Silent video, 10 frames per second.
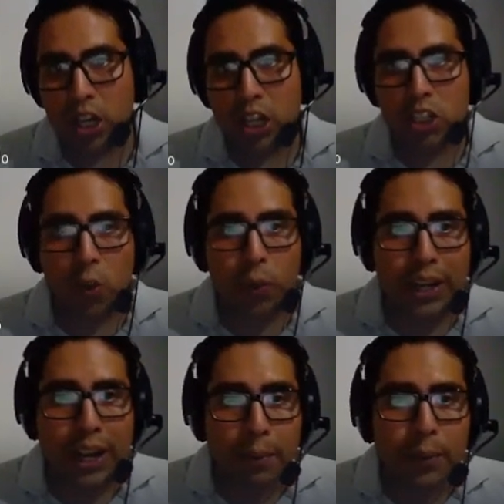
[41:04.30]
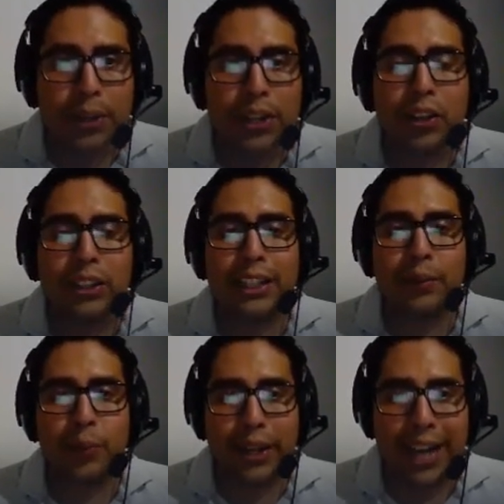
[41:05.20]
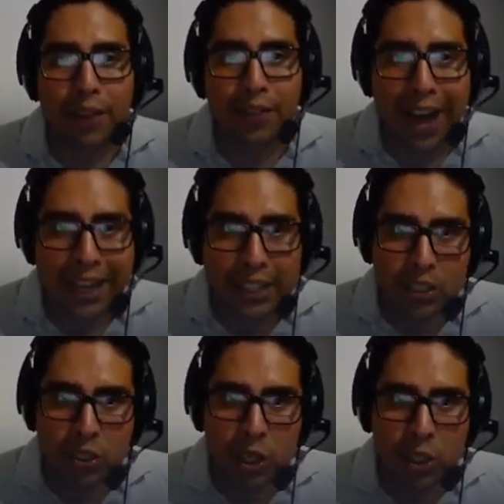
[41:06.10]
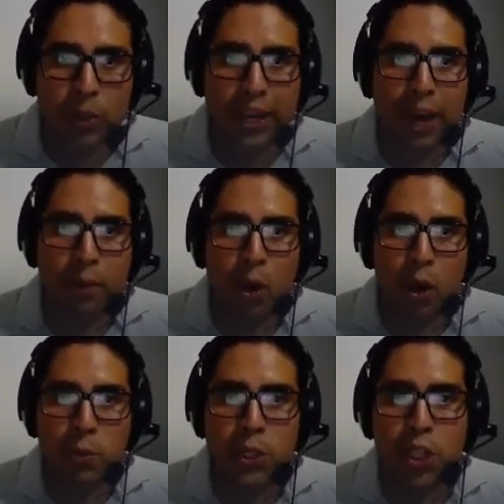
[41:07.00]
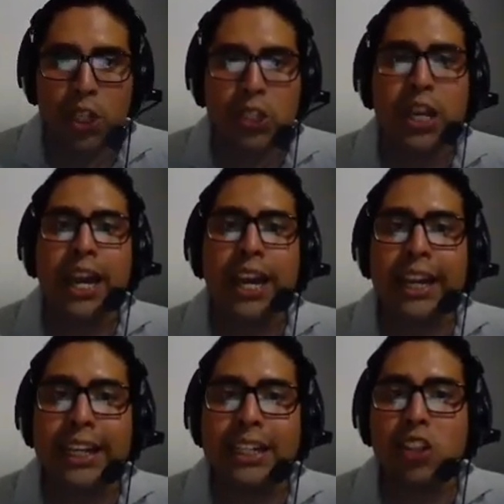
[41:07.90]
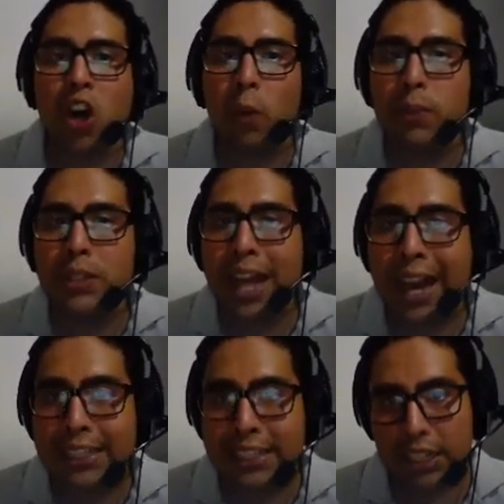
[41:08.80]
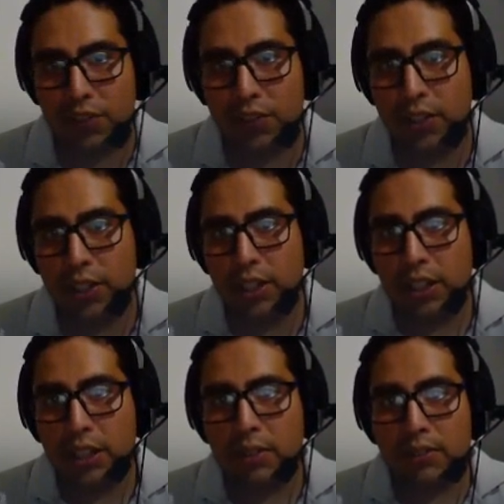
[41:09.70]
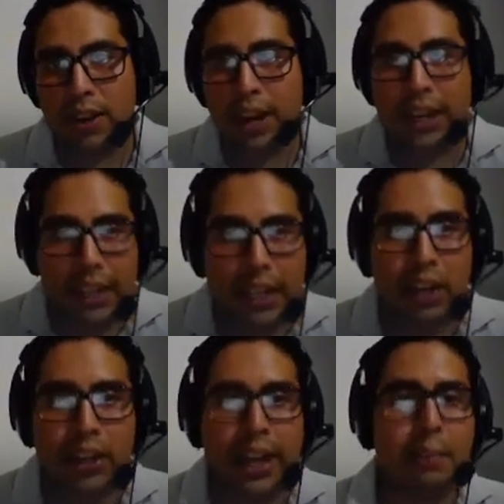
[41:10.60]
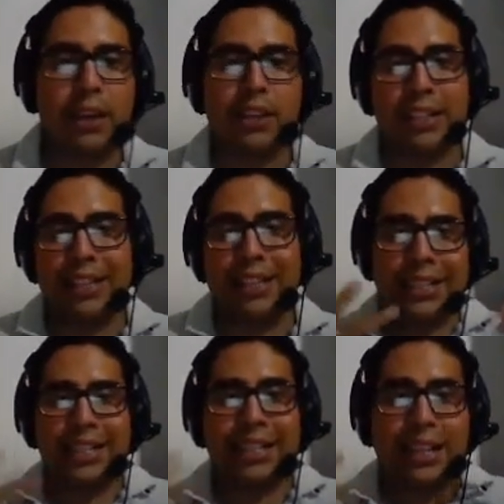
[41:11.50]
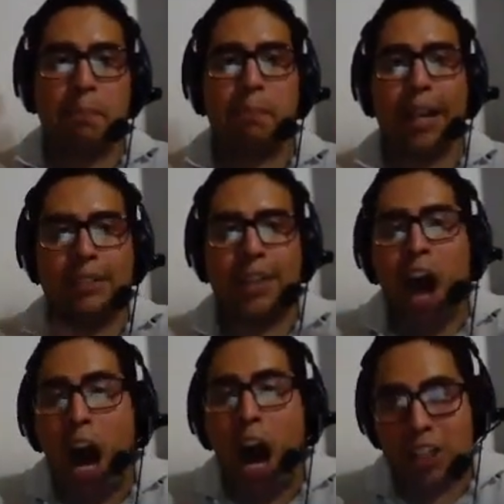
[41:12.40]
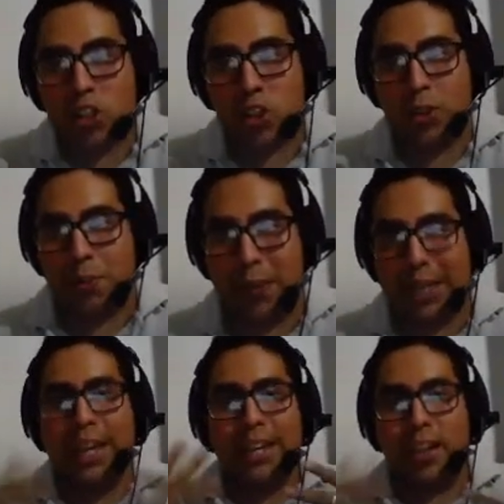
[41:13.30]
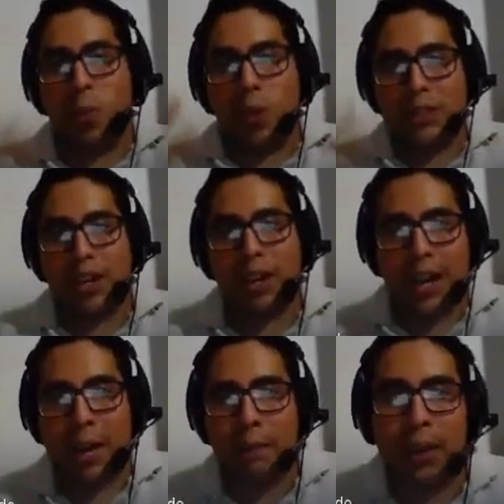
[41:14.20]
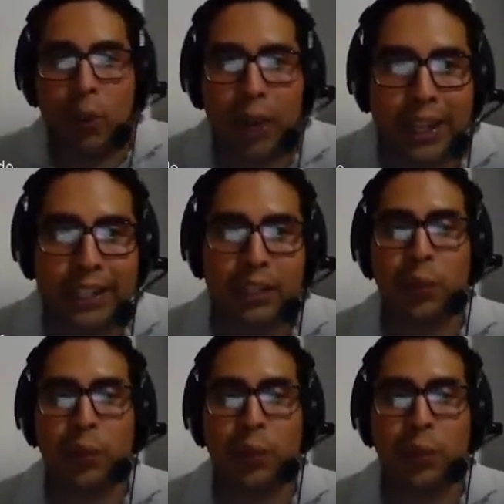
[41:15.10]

So whenever we know that we have answers, we have options, it is objective. Right? Okay, because it doesn't implies us to be the ones that are evaluating.